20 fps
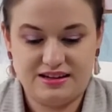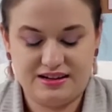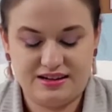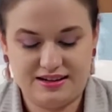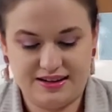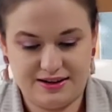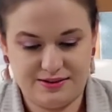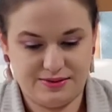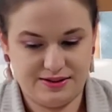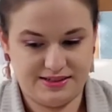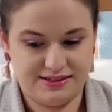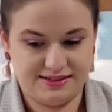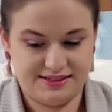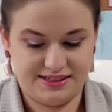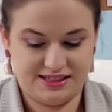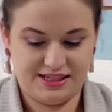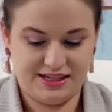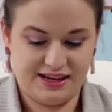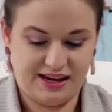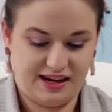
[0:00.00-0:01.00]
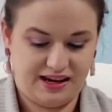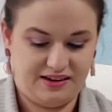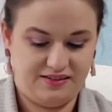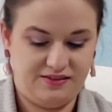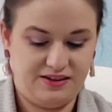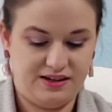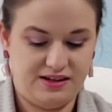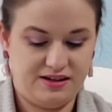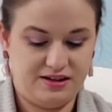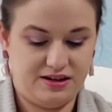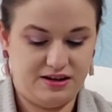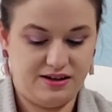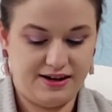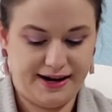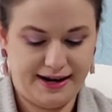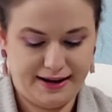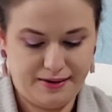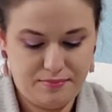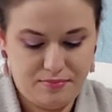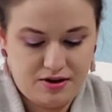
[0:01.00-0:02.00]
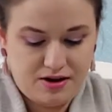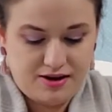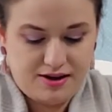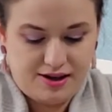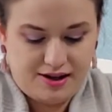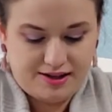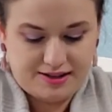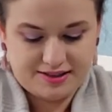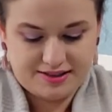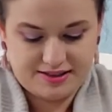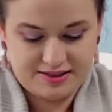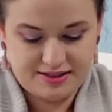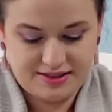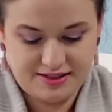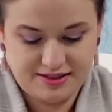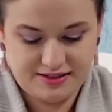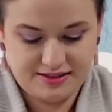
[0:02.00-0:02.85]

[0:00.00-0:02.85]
Now what does she have in her hat box?